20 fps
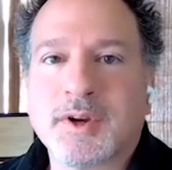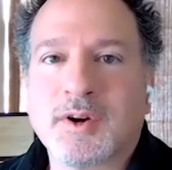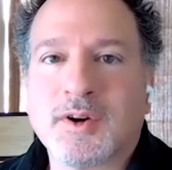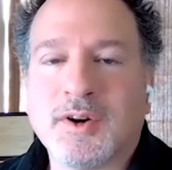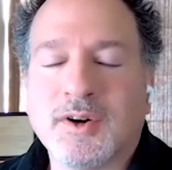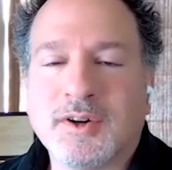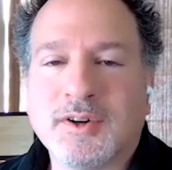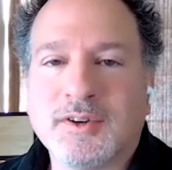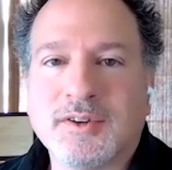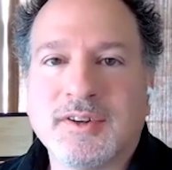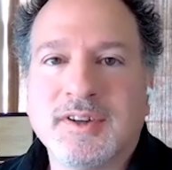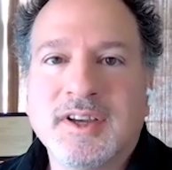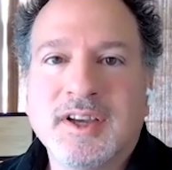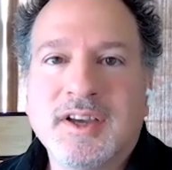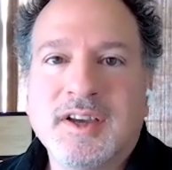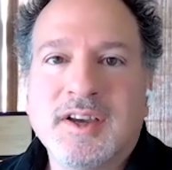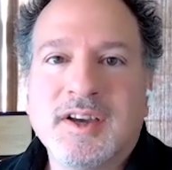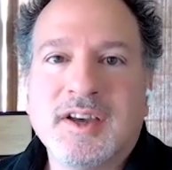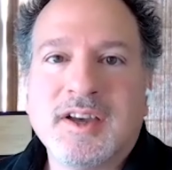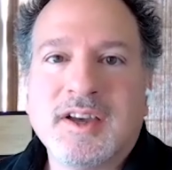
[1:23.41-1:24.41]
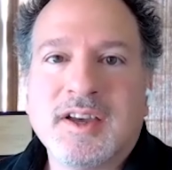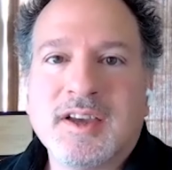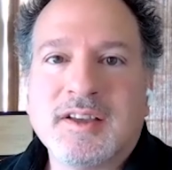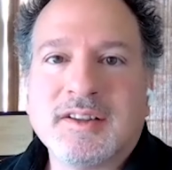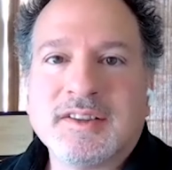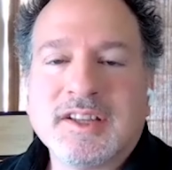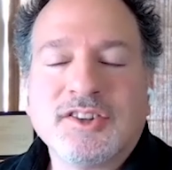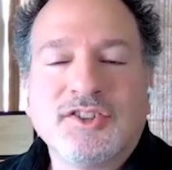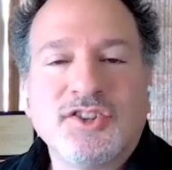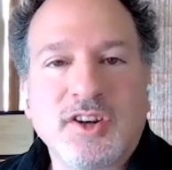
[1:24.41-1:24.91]
are all
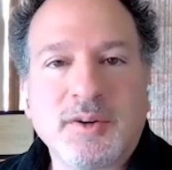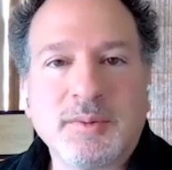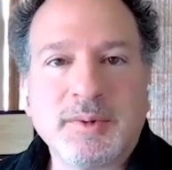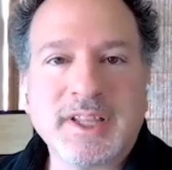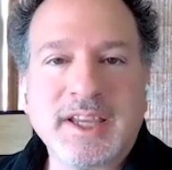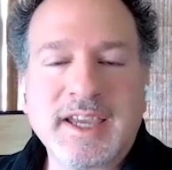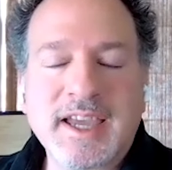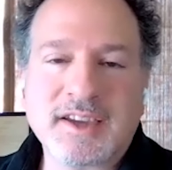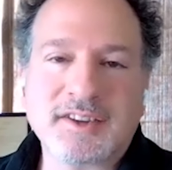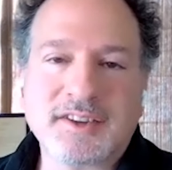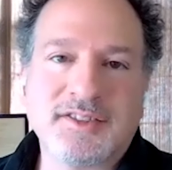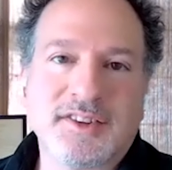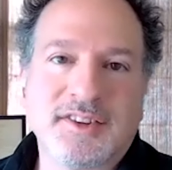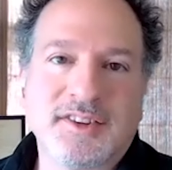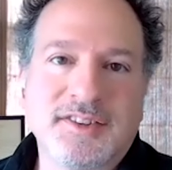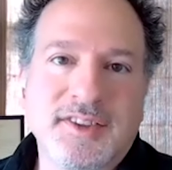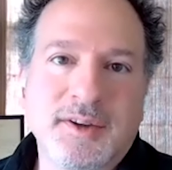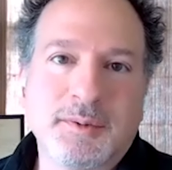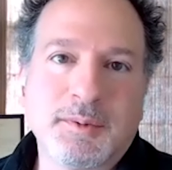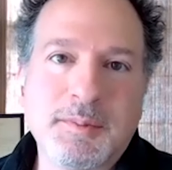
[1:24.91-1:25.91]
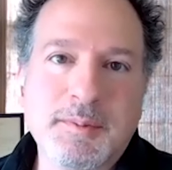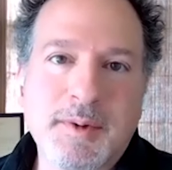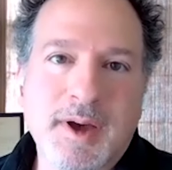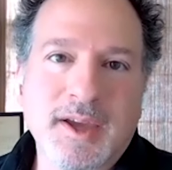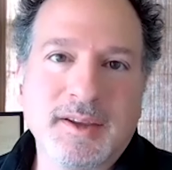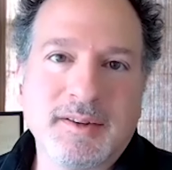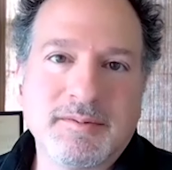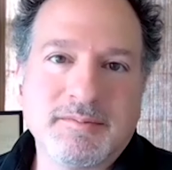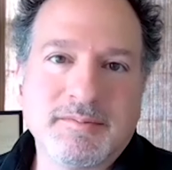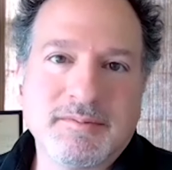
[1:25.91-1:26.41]
legitimately anxious that we might